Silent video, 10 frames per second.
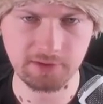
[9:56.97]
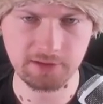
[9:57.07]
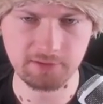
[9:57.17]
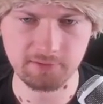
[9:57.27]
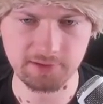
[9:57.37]

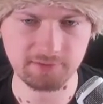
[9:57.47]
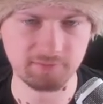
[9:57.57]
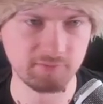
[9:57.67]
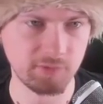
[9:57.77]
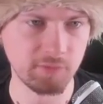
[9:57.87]
Ah,
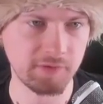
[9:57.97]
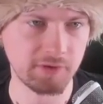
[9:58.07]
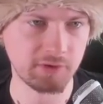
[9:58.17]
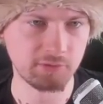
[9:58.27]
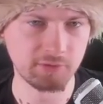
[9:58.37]
let's remove
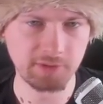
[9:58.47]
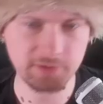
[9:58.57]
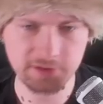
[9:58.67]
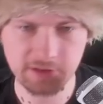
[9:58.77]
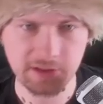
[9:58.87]
another two
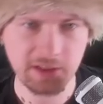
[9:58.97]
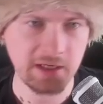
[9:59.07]
thousand.